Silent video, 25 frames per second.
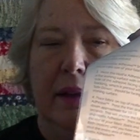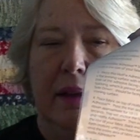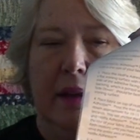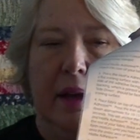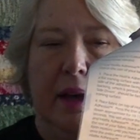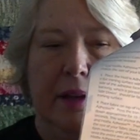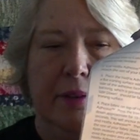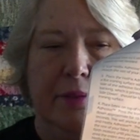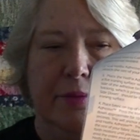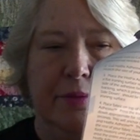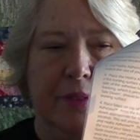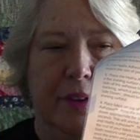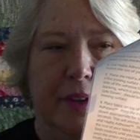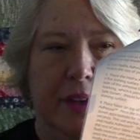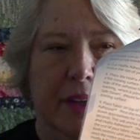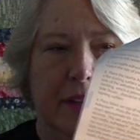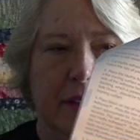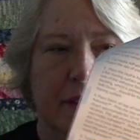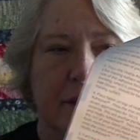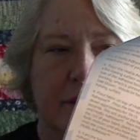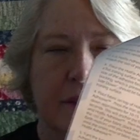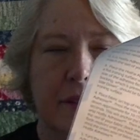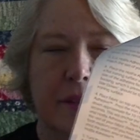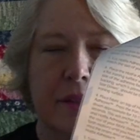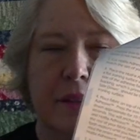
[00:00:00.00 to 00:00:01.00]
Hot
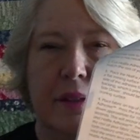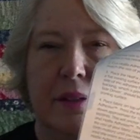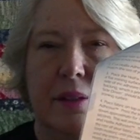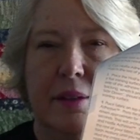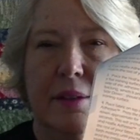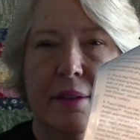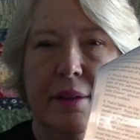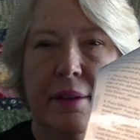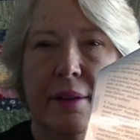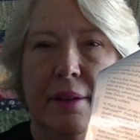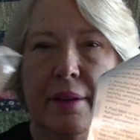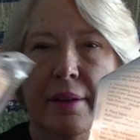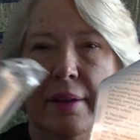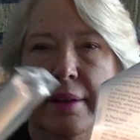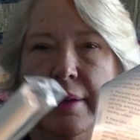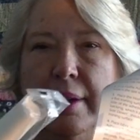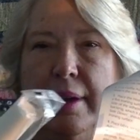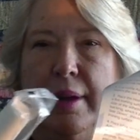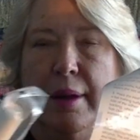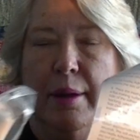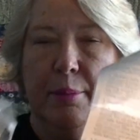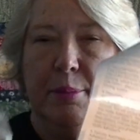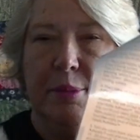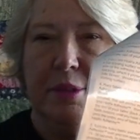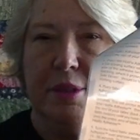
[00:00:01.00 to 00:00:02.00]
Fix
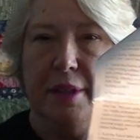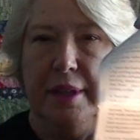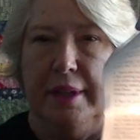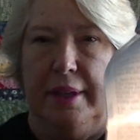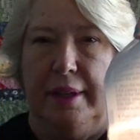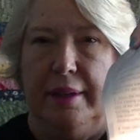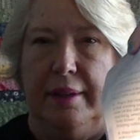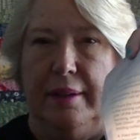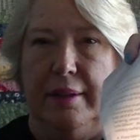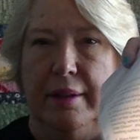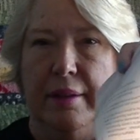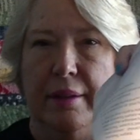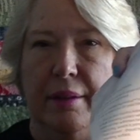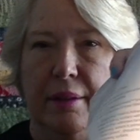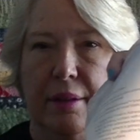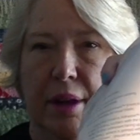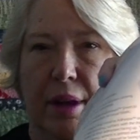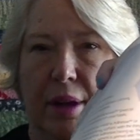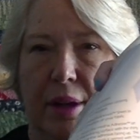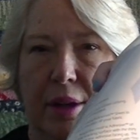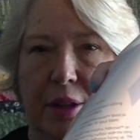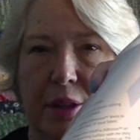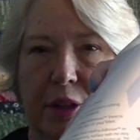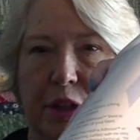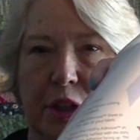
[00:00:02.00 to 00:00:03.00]
comes in
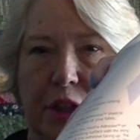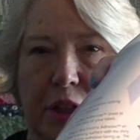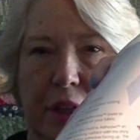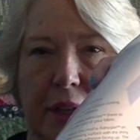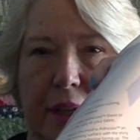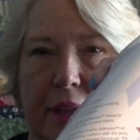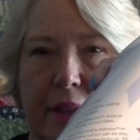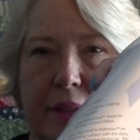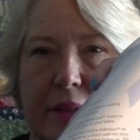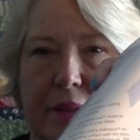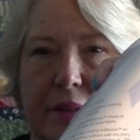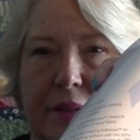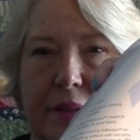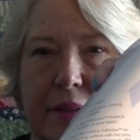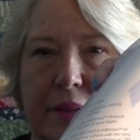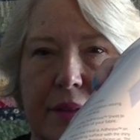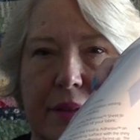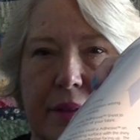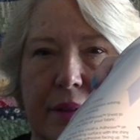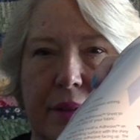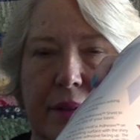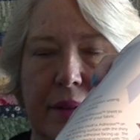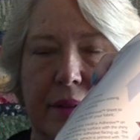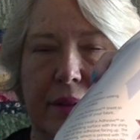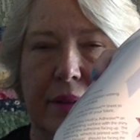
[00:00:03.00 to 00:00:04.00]
large sheets
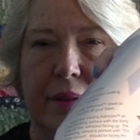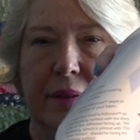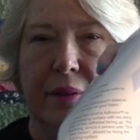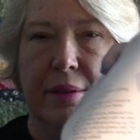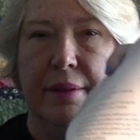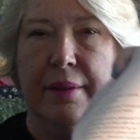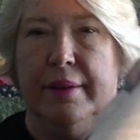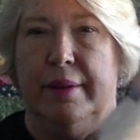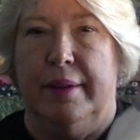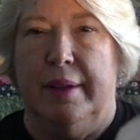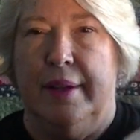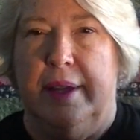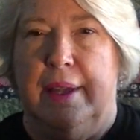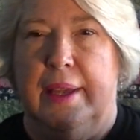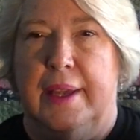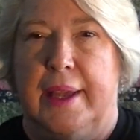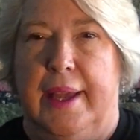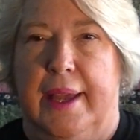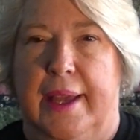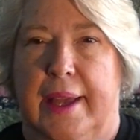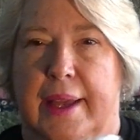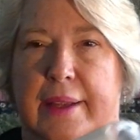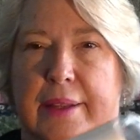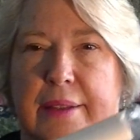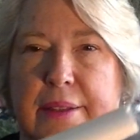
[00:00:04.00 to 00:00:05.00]

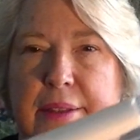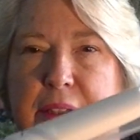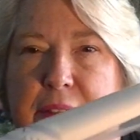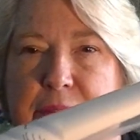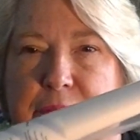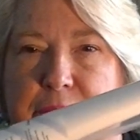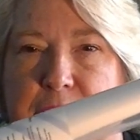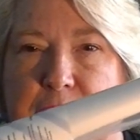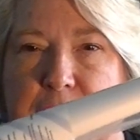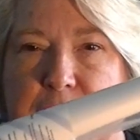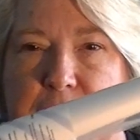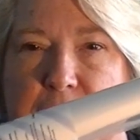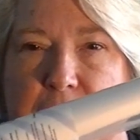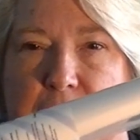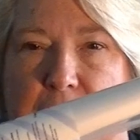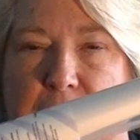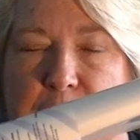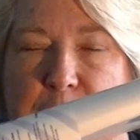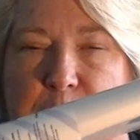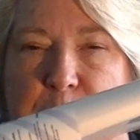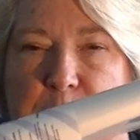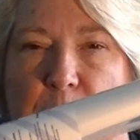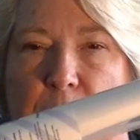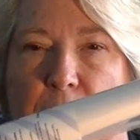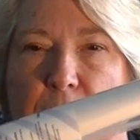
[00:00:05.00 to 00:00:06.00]
and different
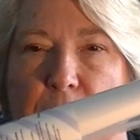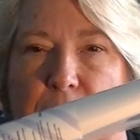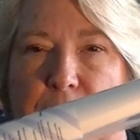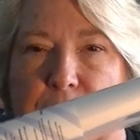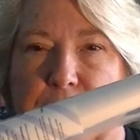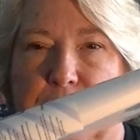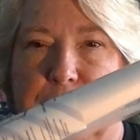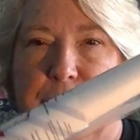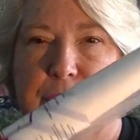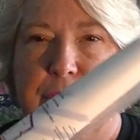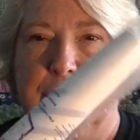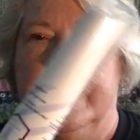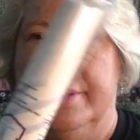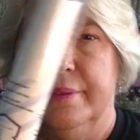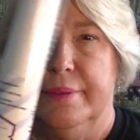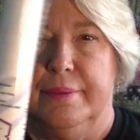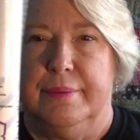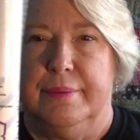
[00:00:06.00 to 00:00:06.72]
size rolls.